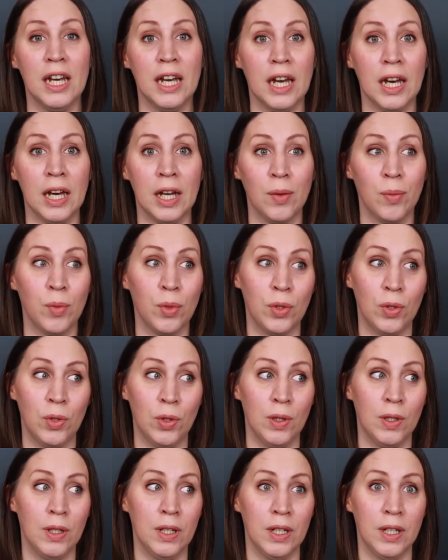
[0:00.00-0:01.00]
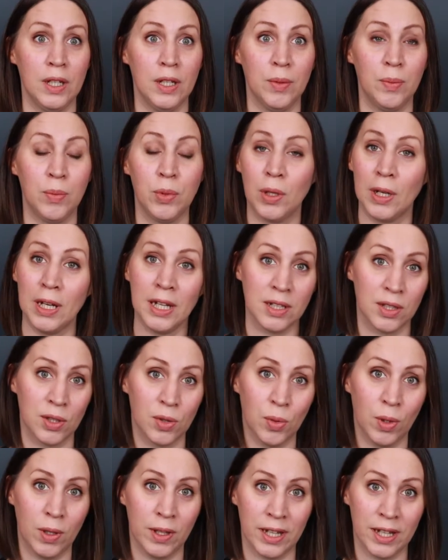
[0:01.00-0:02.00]
I will put links
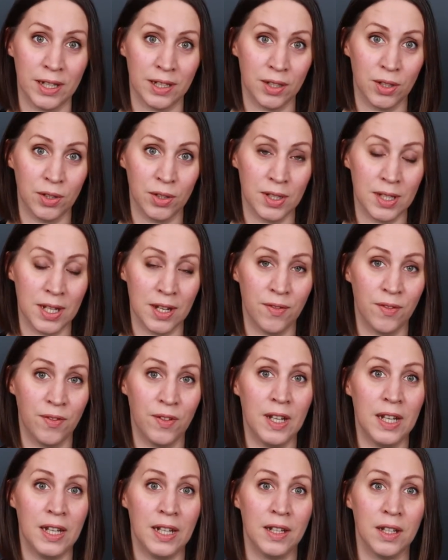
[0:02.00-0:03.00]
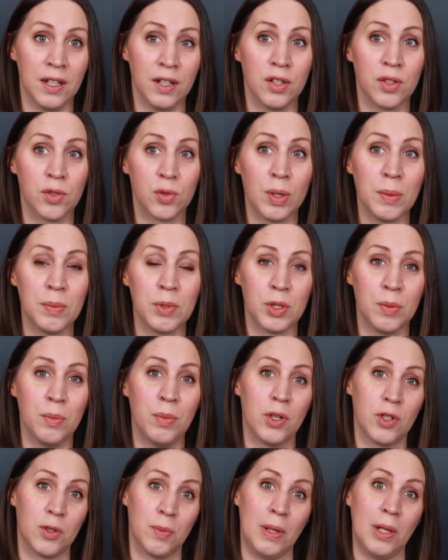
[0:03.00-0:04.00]
to all that good stuff in the description
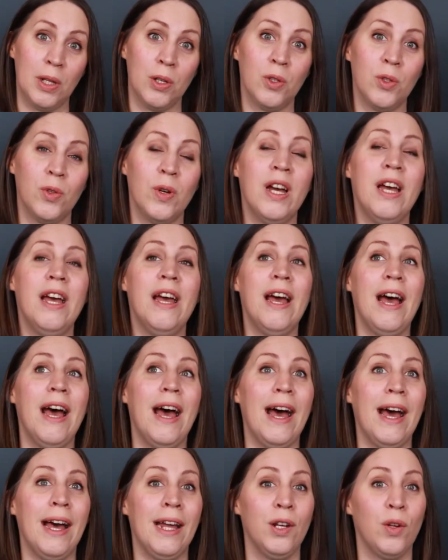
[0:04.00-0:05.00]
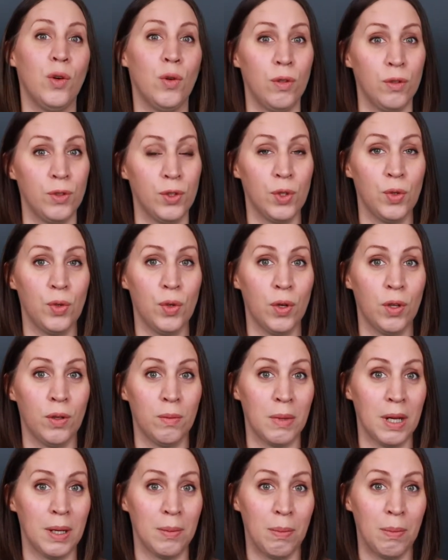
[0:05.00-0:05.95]
box below, and also on my